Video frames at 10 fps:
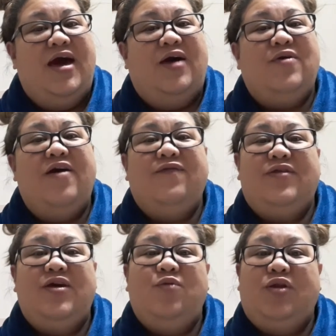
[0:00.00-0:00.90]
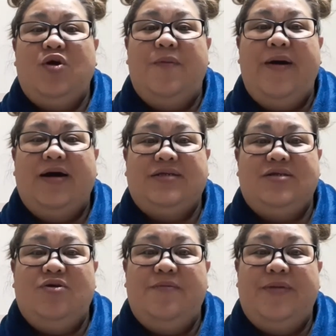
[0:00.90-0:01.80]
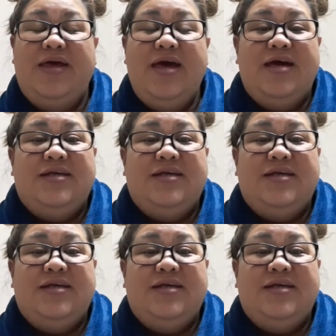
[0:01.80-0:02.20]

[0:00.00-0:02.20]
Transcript: and everything will go back to normal.